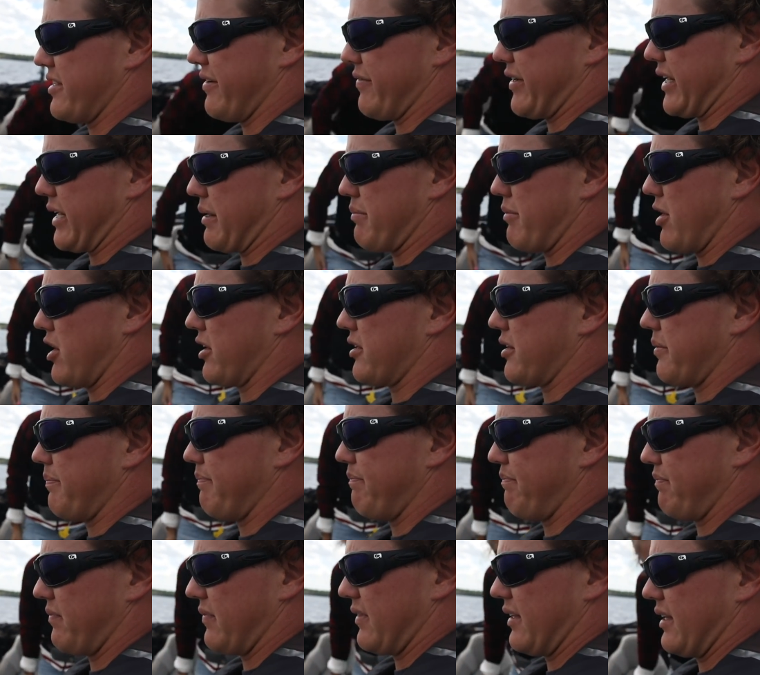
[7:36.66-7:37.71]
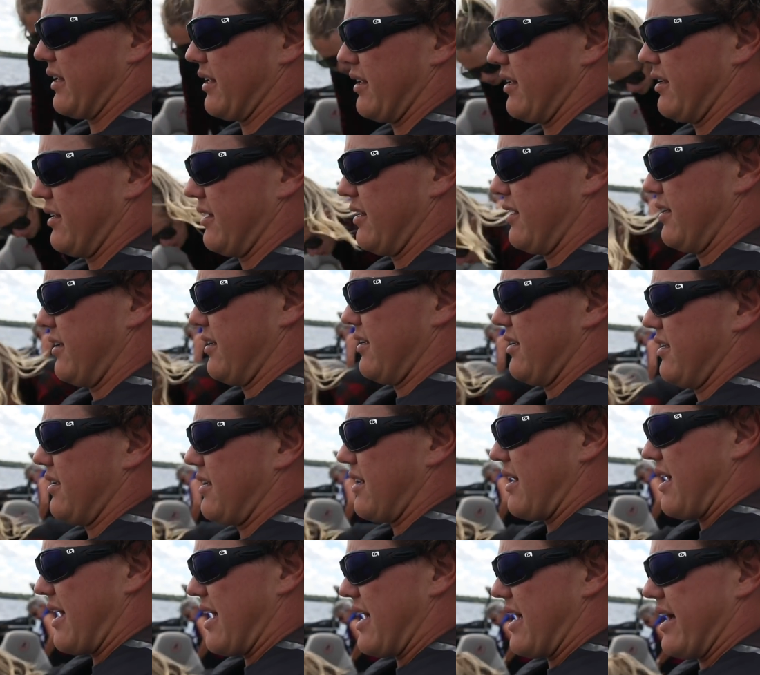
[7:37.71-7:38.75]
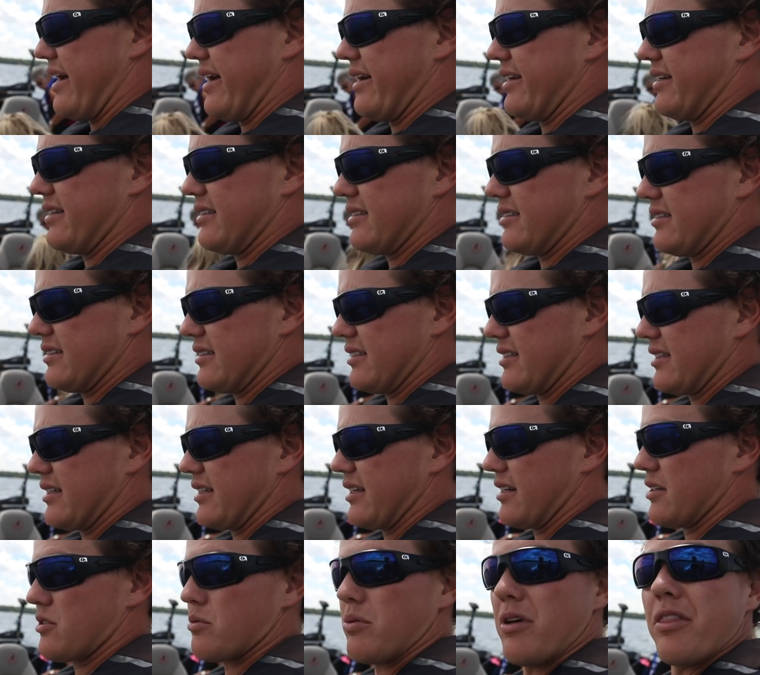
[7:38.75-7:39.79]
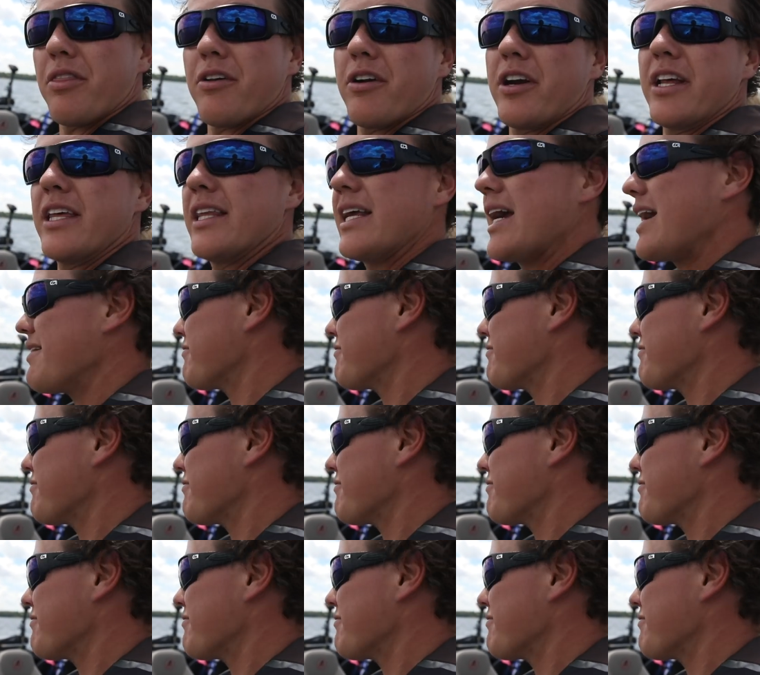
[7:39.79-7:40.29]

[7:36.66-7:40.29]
see if I can mark them. And it is 1:30 in the